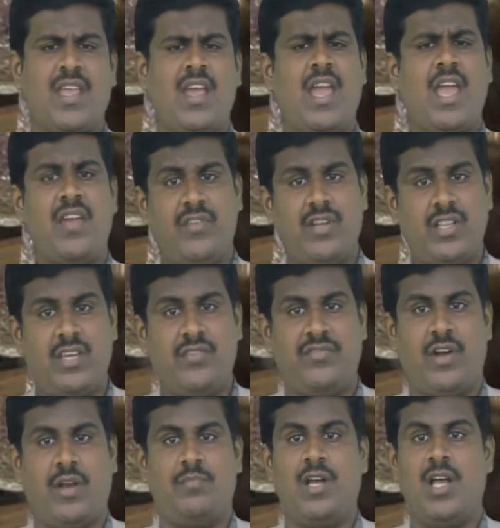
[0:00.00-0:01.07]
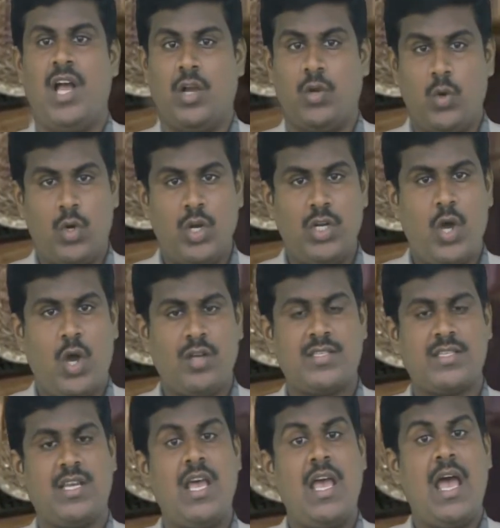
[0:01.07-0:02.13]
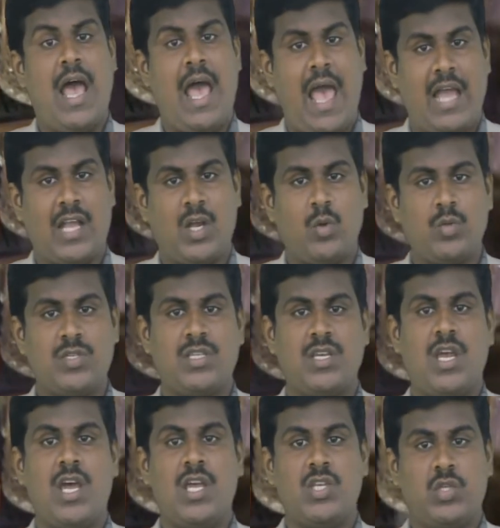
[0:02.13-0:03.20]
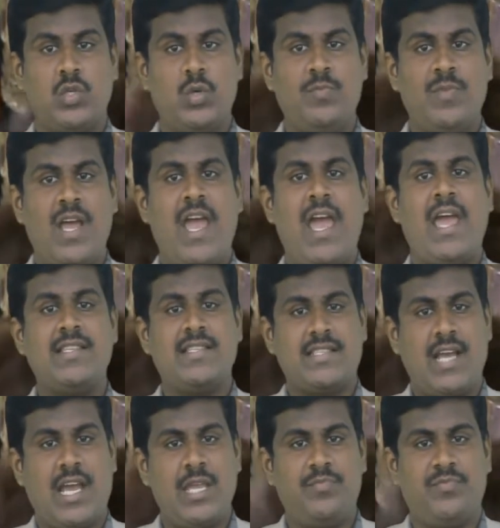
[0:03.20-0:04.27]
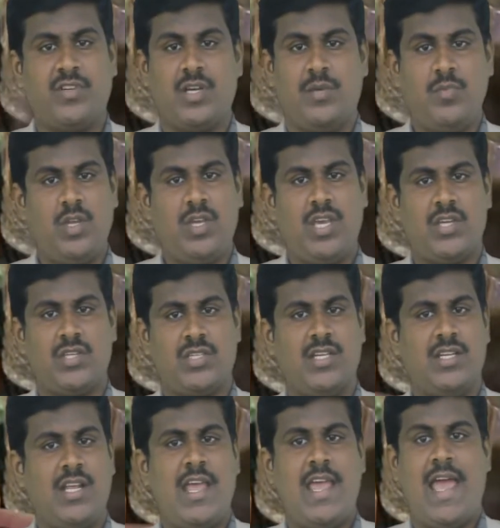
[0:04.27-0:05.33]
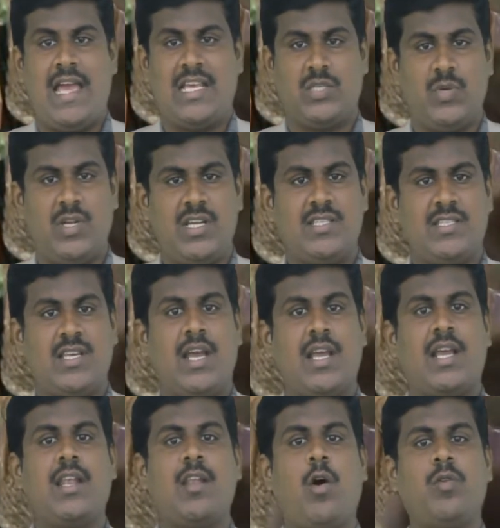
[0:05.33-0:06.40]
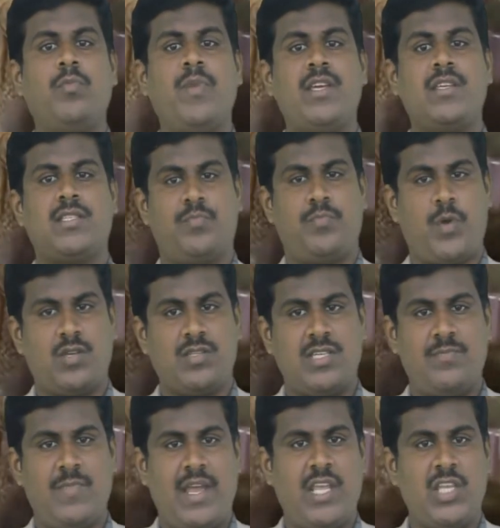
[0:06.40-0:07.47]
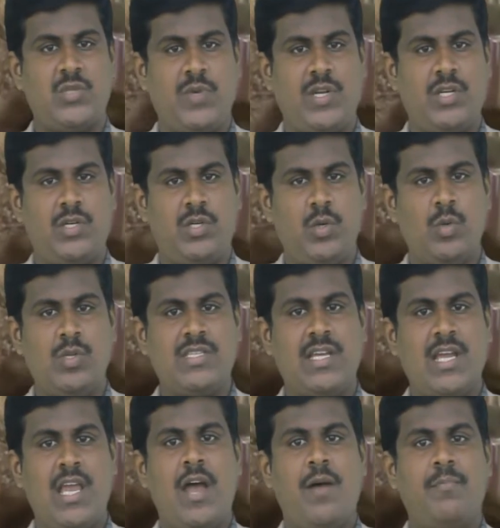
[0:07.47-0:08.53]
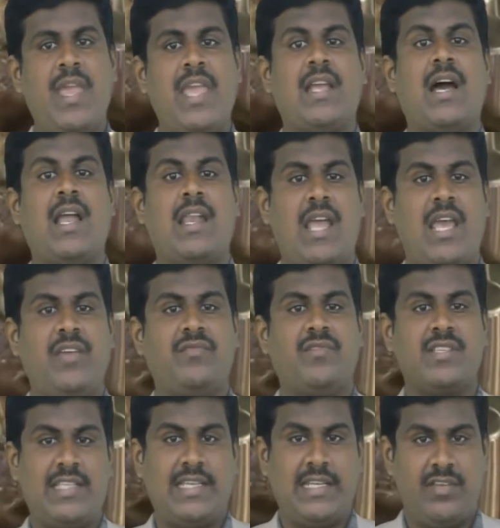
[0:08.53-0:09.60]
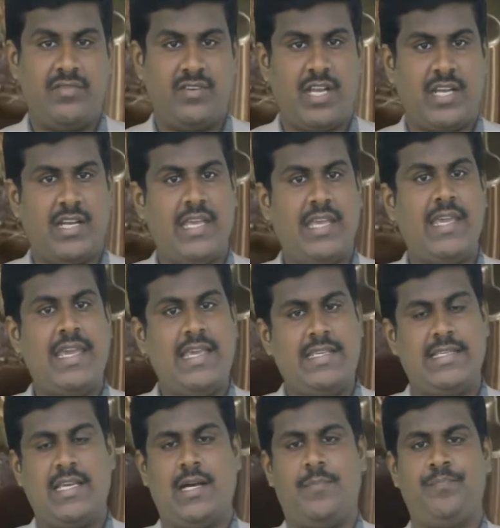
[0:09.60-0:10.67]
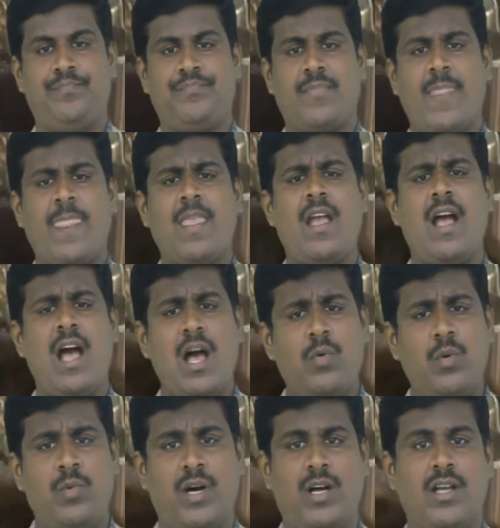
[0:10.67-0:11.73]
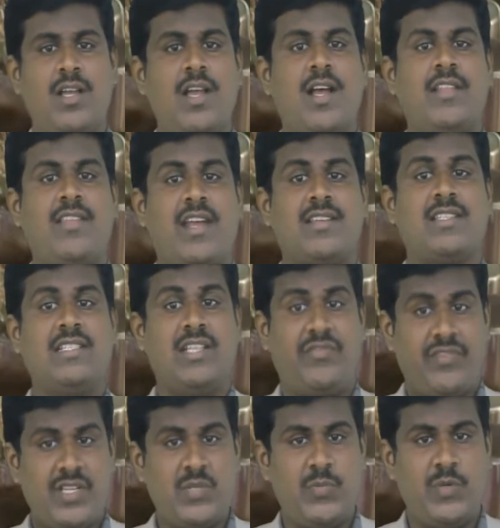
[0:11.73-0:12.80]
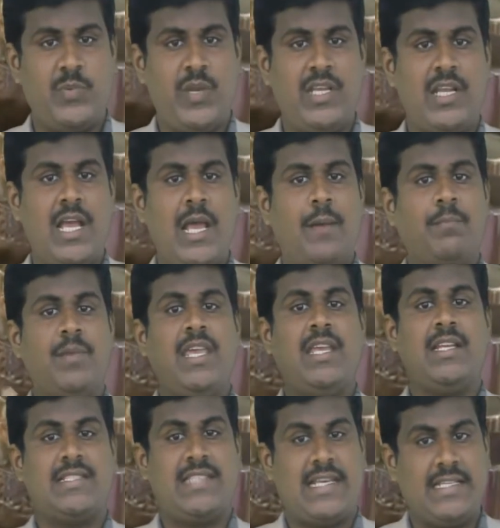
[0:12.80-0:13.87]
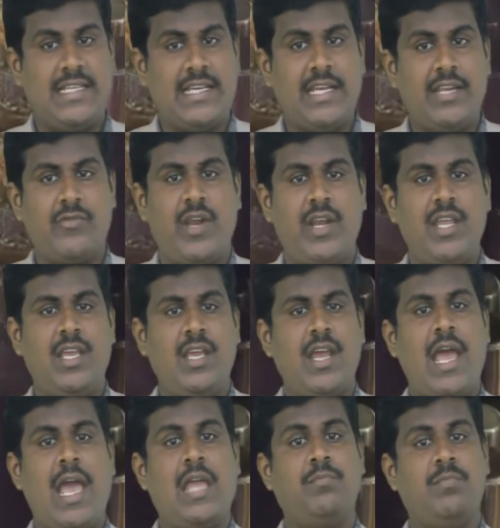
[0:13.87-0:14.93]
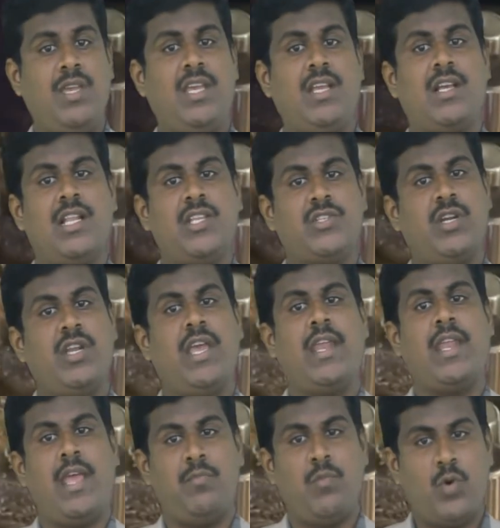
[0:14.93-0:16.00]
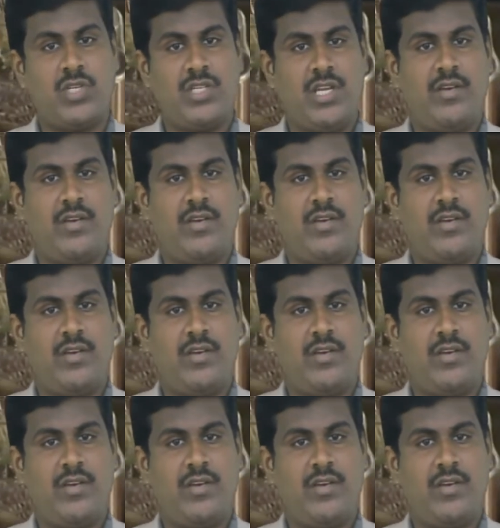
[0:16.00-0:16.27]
Everything from Google Docs, Hangouts, Zoom and Skype for communication as well as cloud-based process management tools make life significantly easier. However, there is a difference between being technically ready and being culturally and emotionally